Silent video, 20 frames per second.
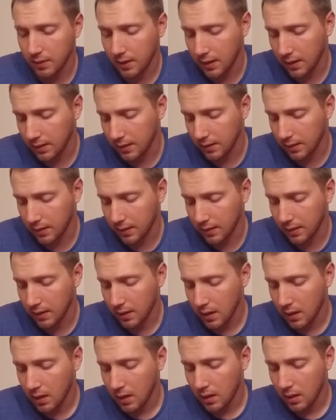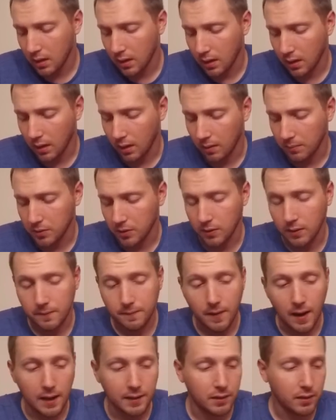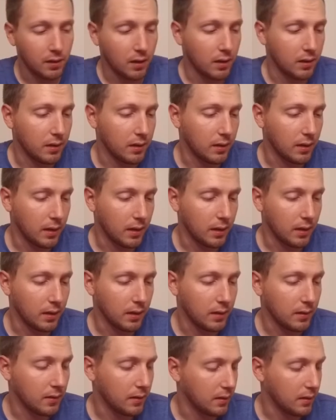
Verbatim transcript: and you can find it on.